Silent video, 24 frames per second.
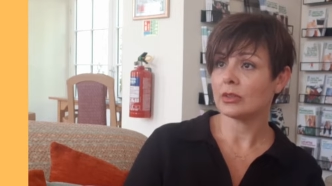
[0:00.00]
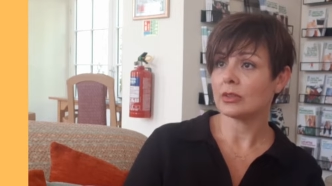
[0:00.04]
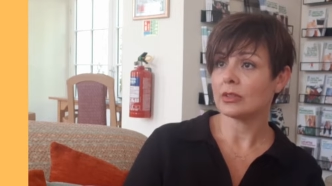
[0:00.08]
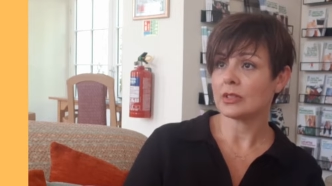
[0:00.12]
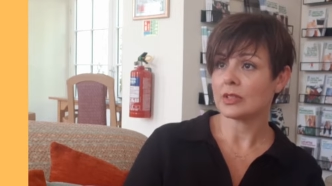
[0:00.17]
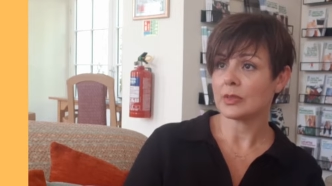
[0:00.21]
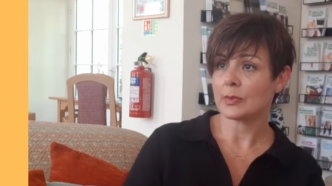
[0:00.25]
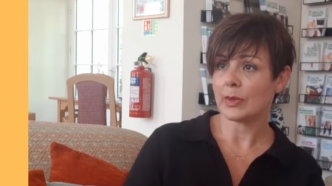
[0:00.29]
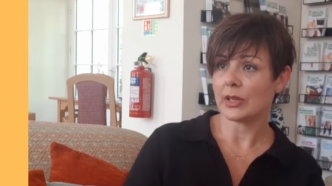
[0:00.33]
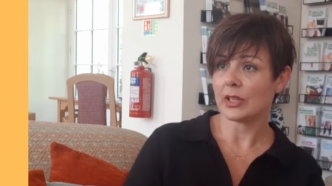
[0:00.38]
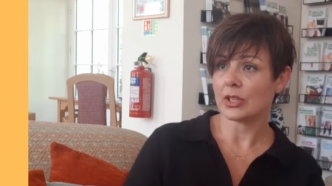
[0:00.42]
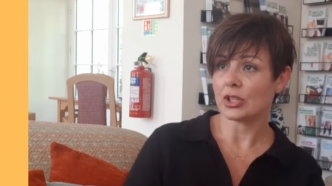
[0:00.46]

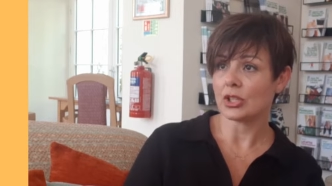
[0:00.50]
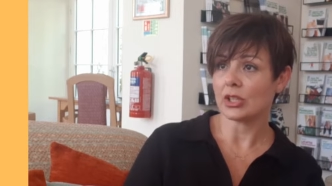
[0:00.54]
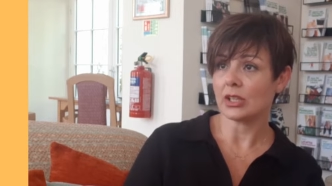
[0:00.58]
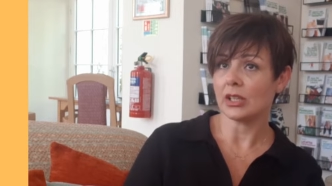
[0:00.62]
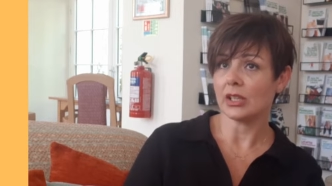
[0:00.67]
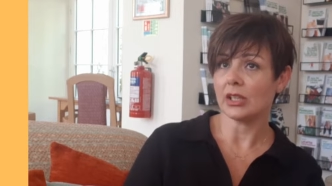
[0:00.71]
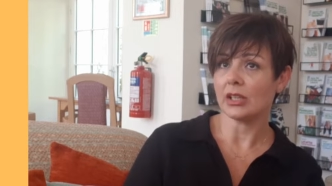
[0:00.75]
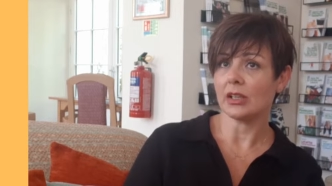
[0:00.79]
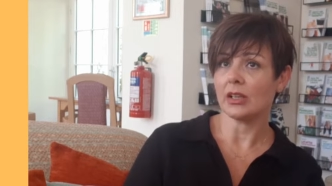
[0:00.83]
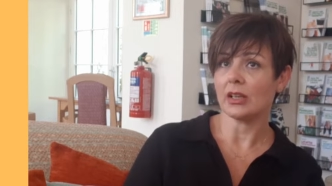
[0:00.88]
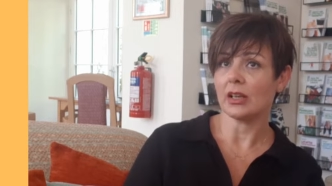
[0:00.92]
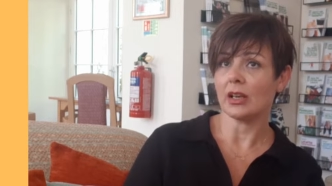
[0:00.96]

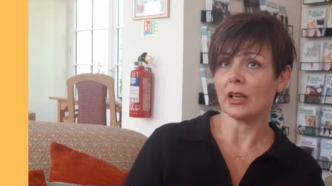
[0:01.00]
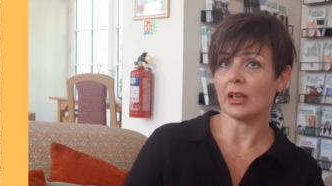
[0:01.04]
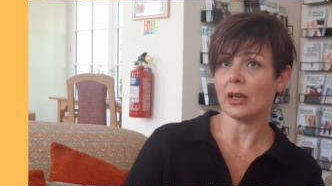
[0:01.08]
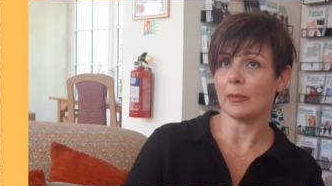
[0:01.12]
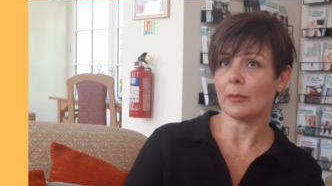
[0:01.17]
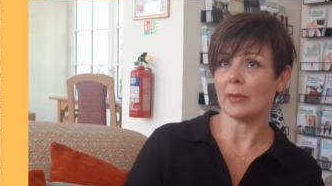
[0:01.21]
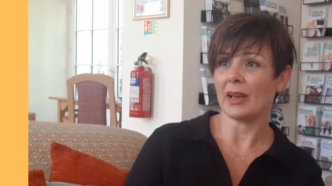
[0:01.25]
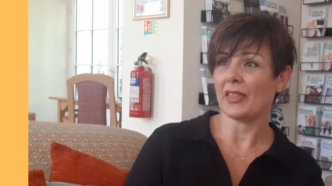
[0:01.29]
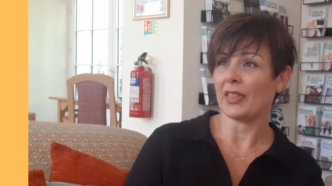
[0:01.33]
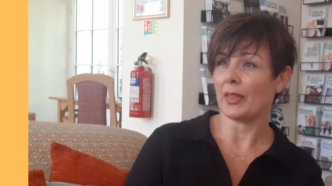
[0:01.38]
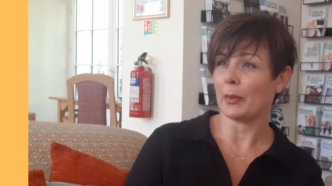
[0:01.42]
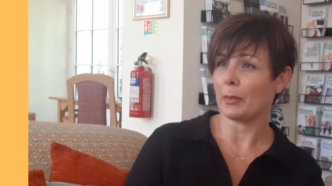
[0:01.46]
especially
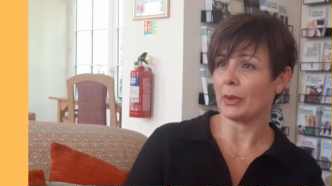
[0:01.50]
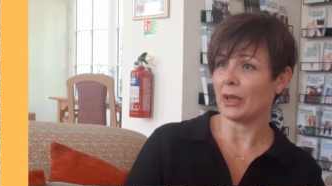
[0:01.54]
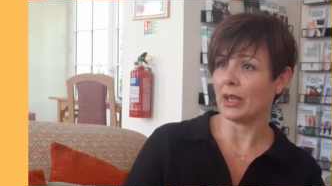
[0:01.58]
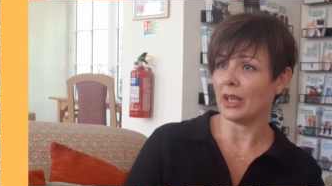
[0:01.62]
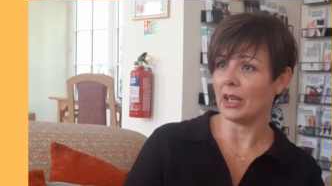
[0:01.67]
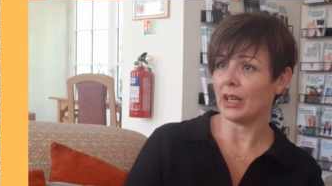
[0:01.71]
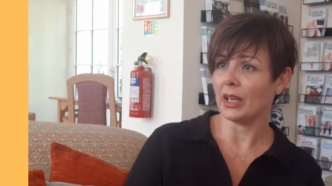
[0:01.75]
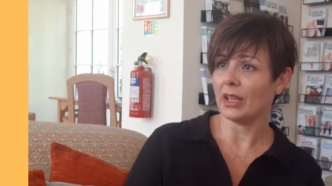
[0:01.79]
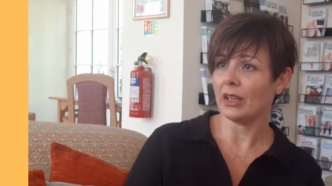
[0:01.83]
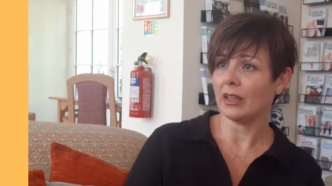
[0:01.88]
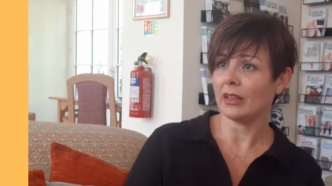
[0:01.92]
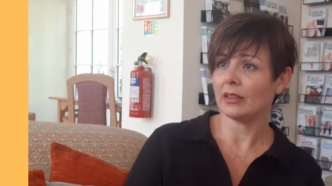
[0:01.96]
at the
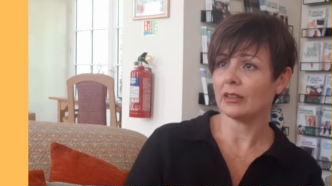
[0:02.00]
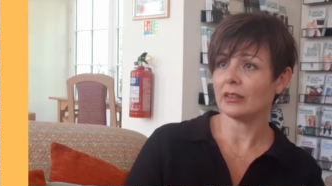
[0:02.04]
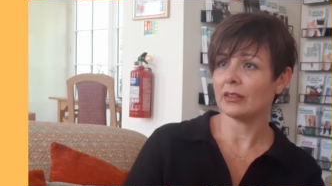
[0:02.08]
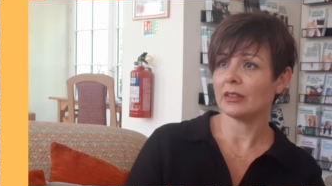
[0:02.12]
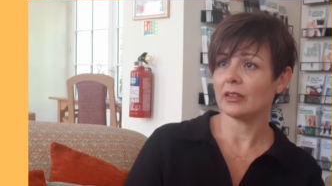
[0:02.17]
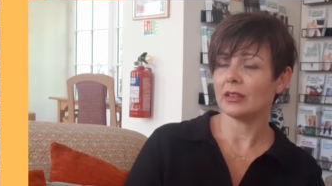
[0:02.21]
beginning.